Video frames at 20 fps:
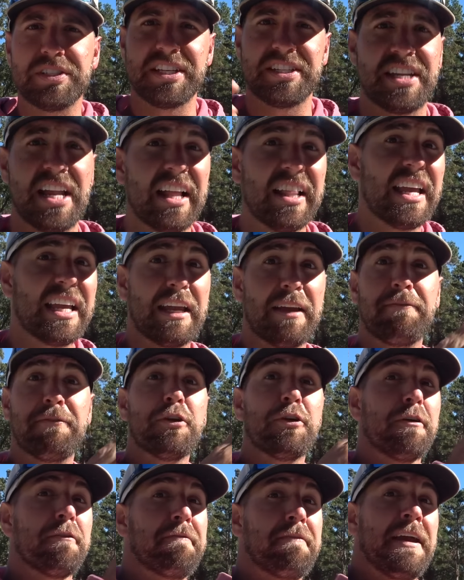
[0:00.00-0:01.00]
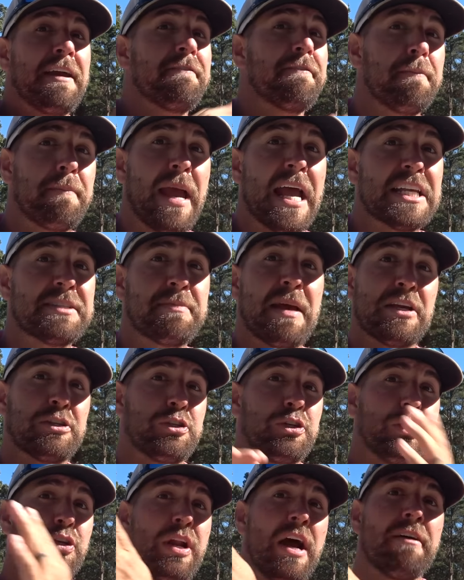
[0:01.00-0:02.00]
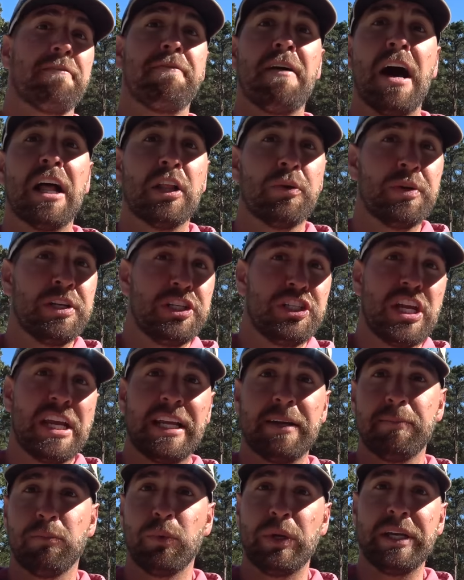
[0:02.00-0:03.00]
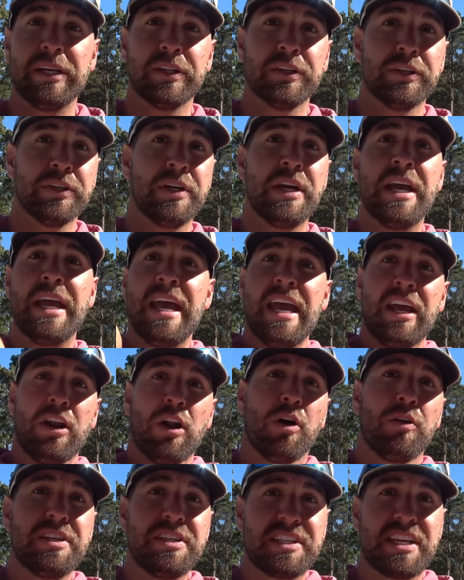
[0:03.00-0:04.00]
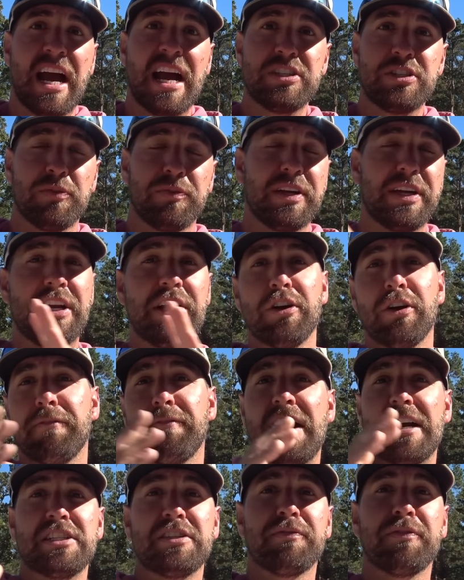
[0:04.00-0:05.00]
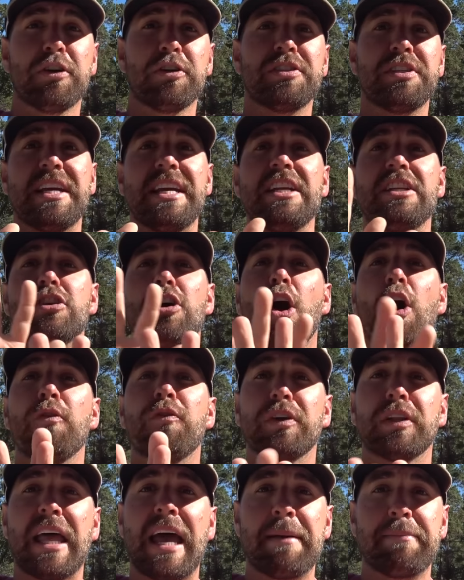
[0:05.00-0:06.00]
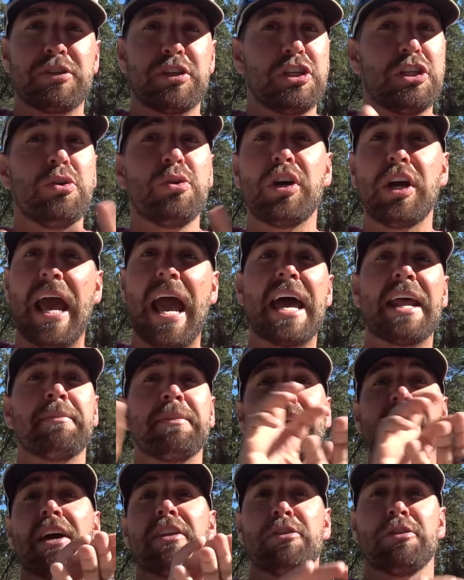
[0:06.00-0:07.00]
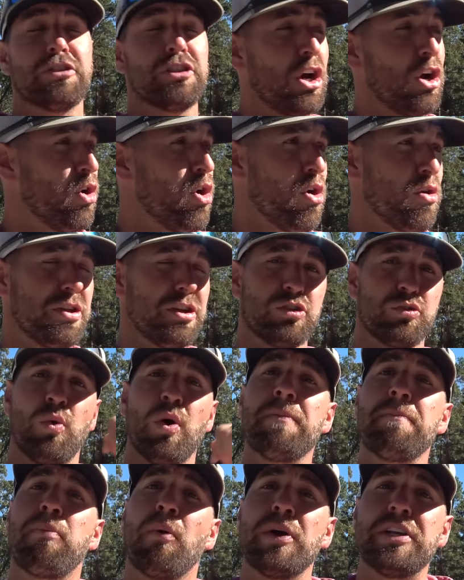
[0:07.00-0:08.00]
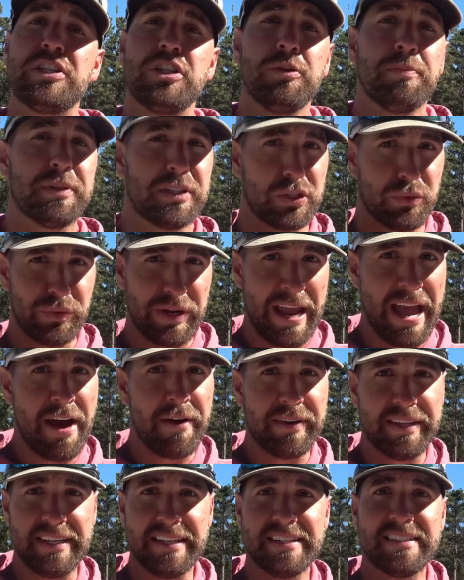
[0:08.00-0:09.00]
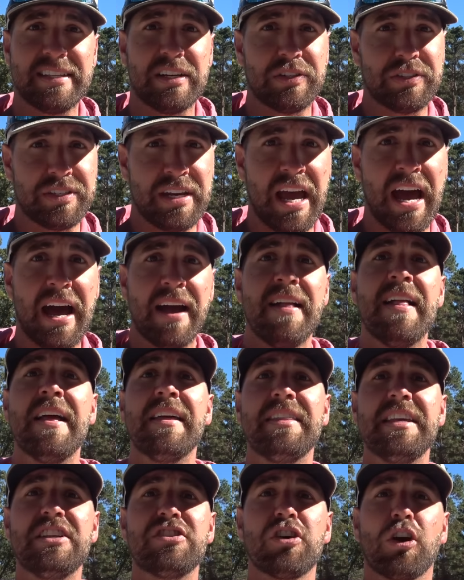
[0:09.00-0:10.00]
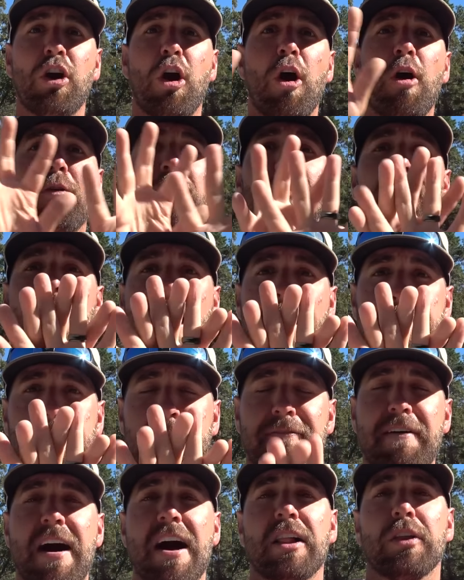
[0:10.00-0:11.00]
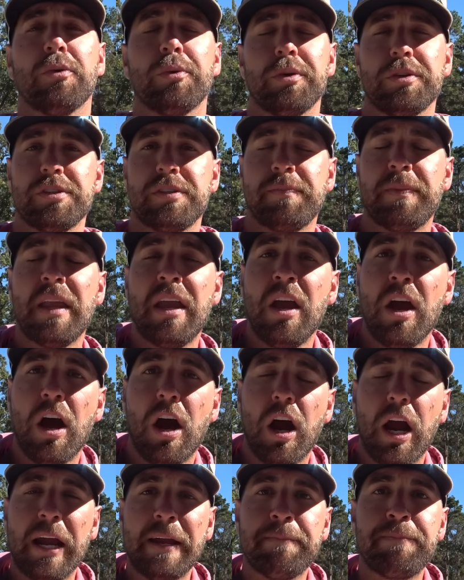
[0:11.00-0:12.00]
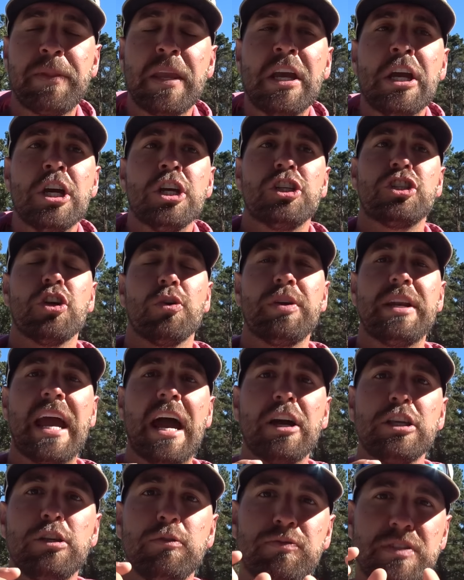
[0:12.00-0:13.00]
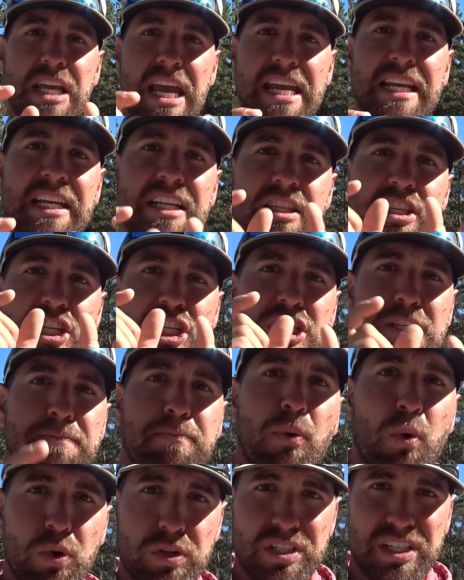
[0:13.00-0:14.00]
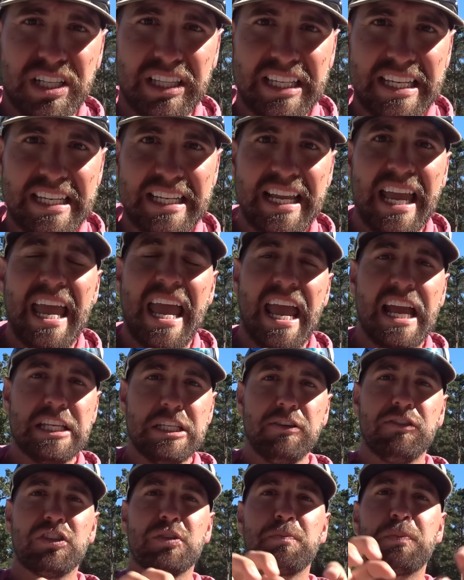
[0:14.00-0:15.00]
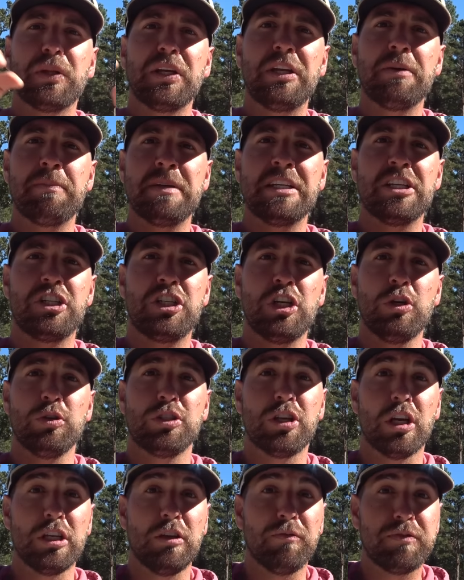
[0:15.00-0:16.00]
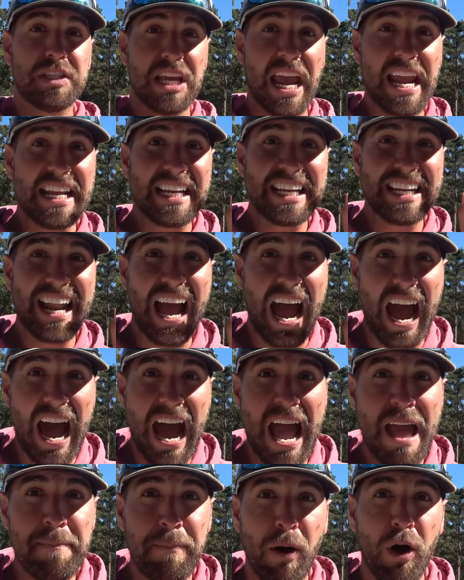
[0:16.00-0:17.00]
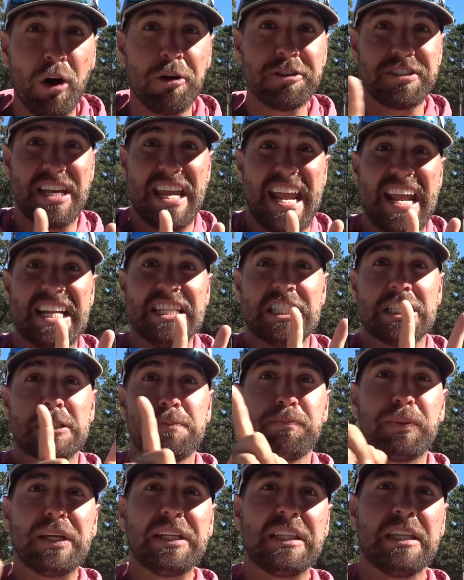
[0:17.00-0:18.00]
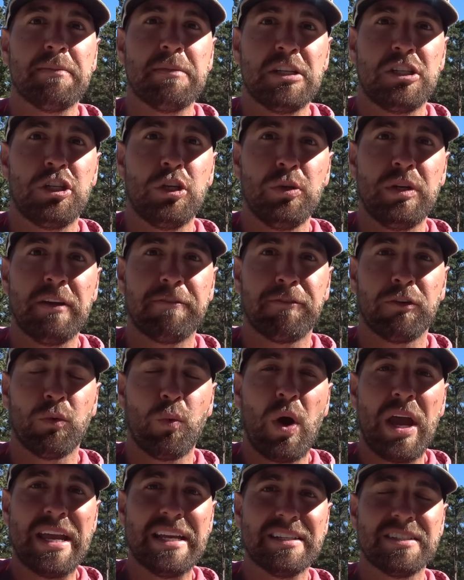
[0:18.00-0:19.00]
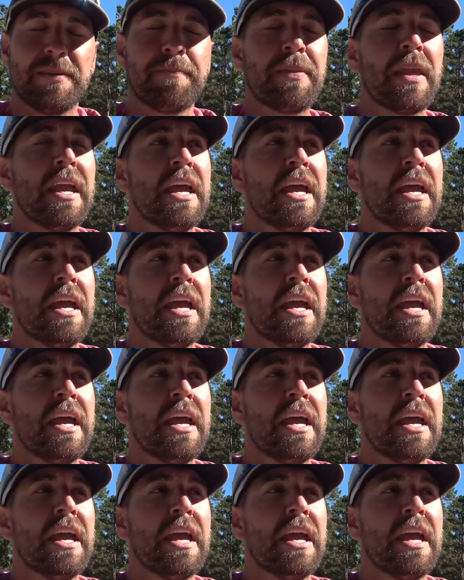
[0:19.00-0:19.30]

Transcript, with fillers: It's not like if you're a fan for Bassmaster, you're not following Jacob Wheeler and all these guys over here or vice versa. It's overlap. So you could add them together and say, oh, there's 1.2. But the reality is there's not. These are overlapped followers. All right. So now you've taken the sports league and you split them into two. So you've taken eyeballs and split them in two different ways.